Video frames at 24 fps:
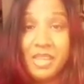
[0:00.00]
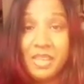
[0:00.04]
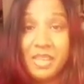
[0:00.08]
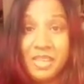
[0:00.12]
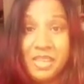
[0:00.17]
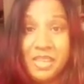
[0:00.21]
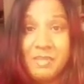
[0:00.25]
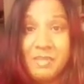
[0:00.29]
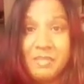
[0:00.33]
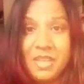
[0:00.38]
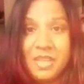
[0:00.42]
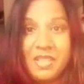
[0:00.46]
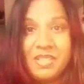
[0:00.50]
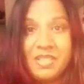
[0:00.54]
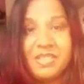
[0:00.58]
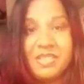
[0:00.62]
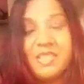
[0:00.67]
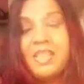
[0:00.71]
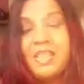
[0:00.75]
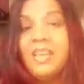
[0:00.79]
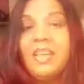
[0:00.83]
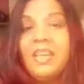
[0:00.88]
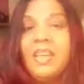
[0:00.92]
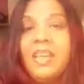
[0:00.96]
emails.
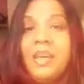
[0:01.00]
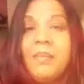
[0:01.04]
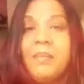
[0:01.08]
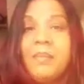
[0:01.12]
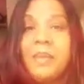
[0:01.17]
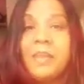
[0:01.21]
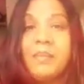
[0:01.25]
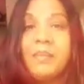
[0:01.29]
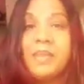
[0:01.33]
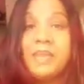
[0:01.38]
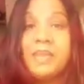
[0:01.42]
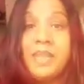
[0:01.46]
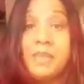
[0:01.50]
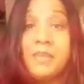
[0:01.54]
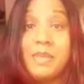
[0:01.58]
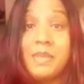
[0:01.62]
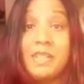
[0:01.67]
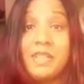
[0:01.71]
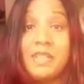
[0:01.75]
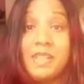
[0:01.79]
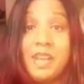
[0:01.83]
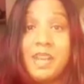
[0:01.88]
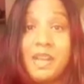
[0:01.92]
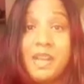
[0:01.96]
People tell me
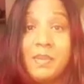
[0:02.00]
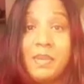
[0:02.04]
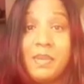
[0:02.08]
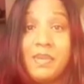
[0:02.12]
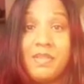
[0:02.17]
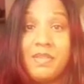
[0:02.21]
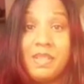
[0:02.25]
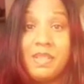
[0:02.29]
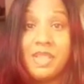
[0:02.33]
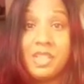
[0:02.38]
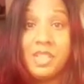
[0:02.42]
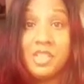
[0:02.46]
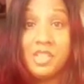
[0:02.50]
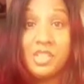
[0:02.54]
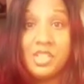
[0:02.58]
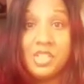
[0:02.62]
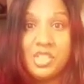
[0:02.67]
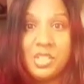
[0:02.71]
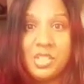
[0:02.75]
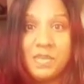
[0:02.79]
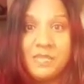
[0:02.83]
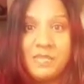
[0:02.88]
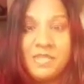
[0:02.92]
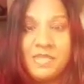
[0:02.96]
to talk about
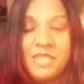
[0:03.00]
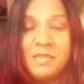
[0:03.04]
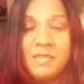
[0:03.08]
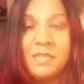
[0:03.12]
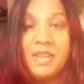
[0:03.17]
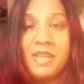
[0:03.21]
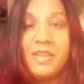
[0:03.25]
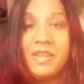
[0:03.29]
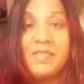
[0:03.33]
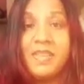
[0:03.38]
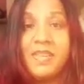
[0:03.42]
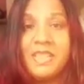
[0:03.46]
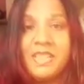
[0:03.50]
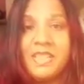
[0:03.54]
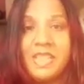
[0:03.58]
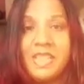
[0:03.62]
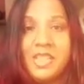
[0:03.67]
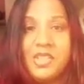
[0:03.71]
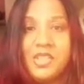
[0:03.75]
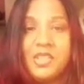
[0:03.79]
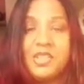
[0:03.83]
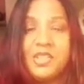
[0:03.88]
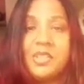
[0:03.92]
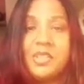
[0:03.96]
relationships and
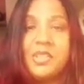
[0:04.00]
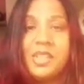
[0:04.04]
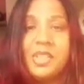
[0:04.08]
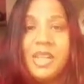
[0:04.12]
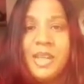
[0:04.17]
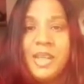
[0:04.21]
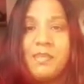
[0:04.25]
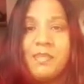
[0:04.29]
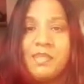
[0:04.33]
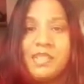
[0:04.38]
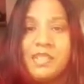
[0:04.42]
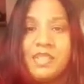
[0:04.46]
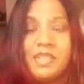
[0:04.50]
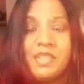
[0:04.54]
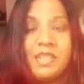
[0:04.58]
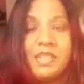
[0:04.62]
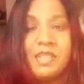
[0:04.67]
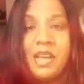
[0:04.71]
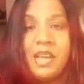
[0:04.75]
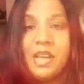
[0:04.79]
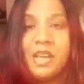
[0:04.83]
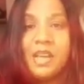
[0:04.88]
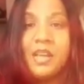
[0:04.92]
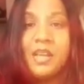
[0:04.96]
manifestation. So today I'm just going to
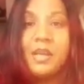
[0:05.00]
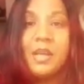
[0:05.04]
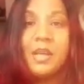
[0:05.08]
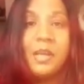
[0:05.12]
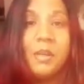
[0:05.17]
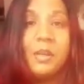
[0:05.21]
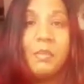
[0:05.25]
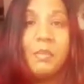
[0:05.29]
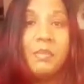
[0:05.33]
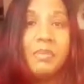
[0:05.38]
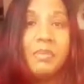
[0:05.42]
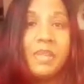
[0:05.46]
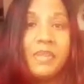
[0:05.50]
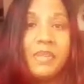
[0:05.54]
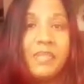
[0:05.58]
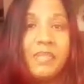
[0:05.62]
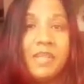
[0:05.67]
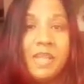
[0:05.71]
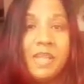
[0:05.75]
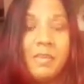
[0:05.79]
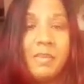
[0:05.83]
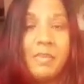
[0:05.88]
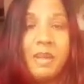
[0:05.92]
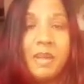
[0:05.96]
talk
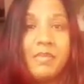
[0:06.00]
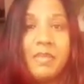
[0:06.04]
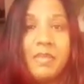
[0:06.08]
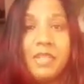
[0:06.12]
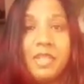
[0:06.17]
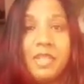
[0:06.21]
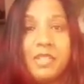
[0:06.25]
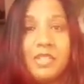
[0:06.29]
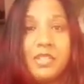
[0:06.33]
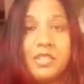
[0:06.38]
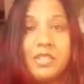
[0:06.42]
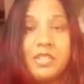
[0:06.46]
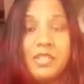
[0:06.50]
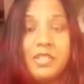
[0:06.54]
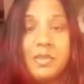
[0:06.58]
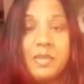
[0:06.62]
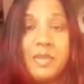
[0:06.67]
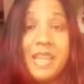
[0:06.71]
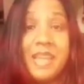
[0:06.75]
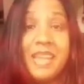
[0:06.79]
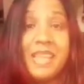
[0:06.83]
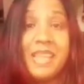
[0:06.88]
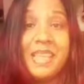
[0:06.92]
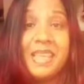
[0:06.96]
briefly about relationship.
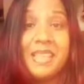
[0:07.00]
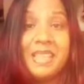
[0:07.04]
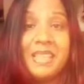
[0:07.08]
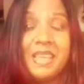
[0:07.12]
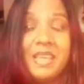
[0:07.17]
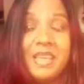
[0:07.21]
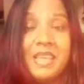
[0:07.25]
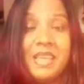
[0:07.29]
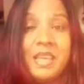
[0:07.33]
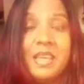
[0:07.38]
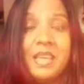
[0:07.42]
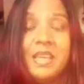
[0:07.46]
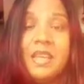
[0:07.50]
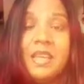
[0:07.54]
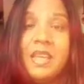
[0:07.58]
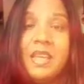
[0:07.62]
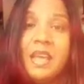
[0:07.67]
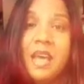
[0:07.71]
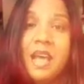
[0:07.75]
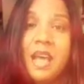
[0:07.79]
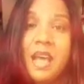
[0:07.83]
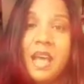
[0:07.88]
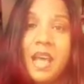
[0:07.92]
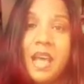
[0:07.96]
And I think
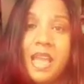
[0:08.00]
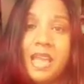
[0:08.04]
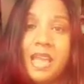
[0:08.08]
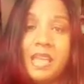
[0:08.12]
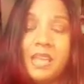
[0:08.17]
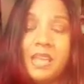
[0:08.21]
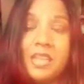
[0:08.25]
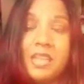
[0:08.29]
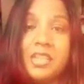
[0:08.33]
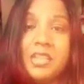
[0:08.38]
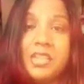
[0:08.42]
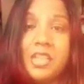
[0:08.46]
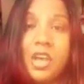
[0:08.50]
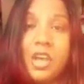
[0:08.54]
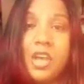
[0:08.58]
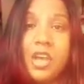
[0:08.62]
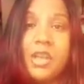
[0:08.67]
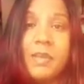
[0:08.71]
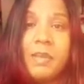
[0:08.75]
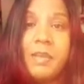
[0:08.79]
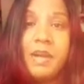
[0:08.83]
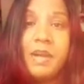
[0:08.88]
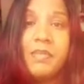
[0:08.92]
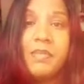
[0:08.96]
I could
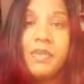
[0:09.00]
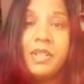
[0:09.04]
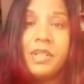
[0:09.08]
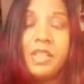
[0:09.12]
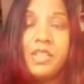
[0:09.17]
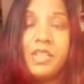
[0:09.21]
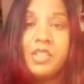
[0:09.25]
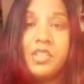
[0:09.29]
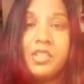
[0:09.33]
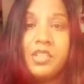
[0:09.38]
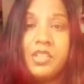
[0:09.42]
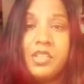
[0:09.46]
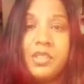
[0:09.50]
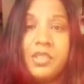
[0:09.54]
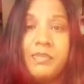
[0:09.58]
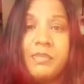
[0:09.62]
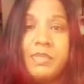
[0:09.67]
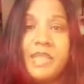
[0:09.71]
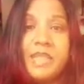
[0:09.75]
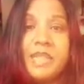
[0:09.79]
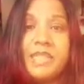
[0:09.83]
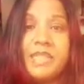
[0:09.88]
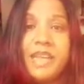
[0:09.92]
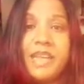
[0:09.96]
talk about relationship
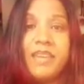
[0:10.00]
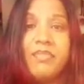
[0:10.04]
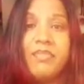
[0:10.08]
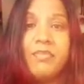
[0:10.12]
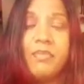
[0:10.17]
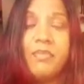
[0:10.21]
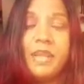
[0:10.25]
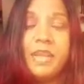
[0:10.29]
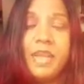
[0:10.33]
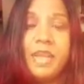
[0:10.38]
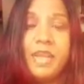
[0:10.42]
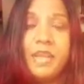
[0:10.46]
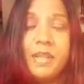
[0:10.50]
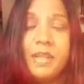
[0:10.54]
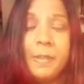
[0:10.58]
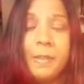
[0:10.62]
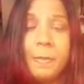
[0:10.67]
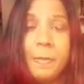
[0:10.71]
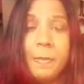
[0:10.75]
because I've been